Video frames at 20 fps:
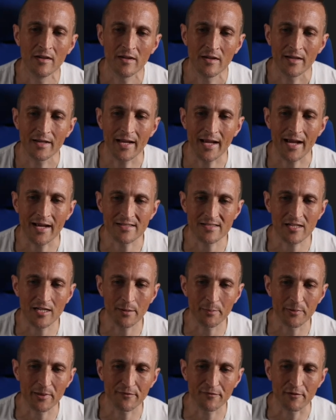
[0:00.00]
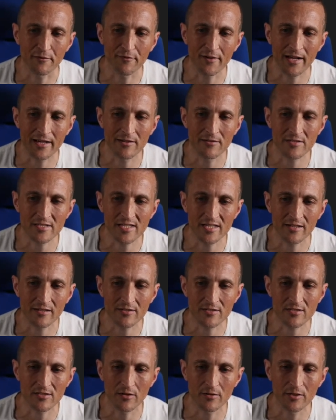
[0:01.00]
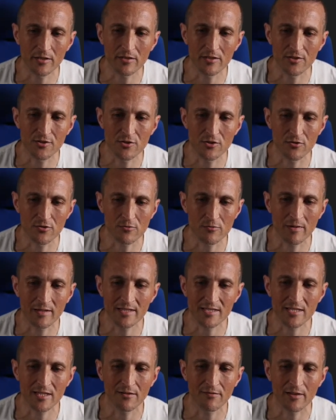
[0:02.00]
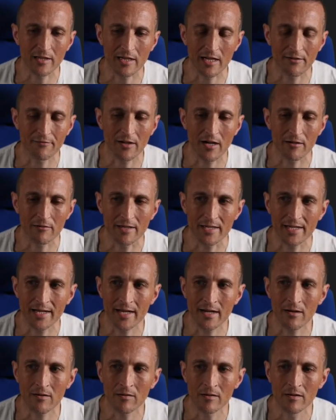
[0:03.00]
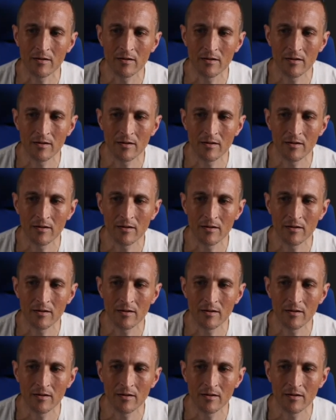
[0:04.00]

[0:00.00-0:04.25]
And it has a couple different values here. So you can choose relative like I've got right now.